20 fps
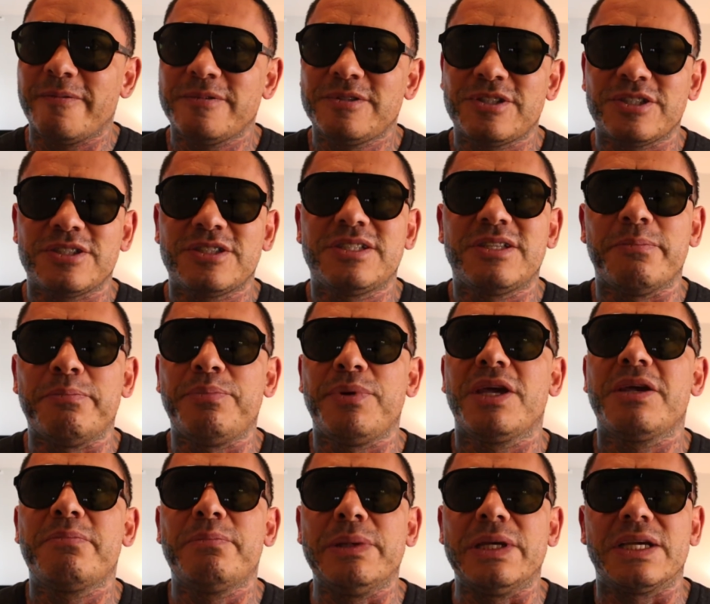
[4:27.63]
just the
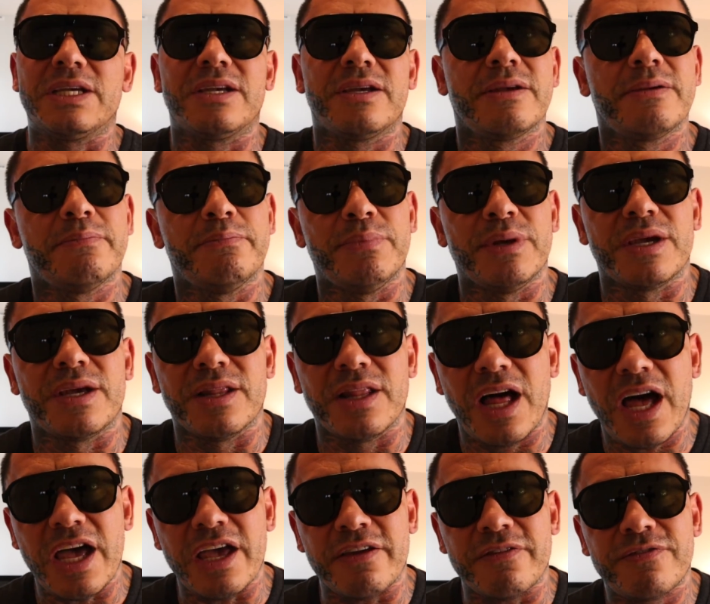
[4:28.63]
big, big, big
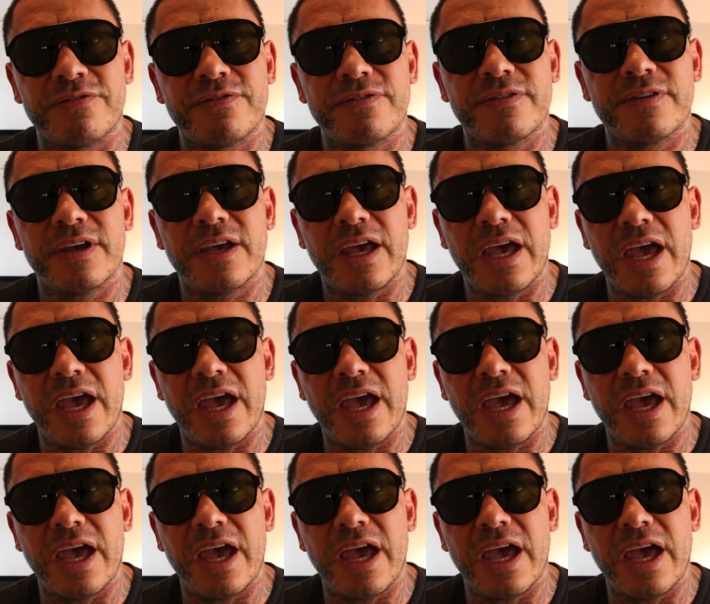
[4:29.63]
life.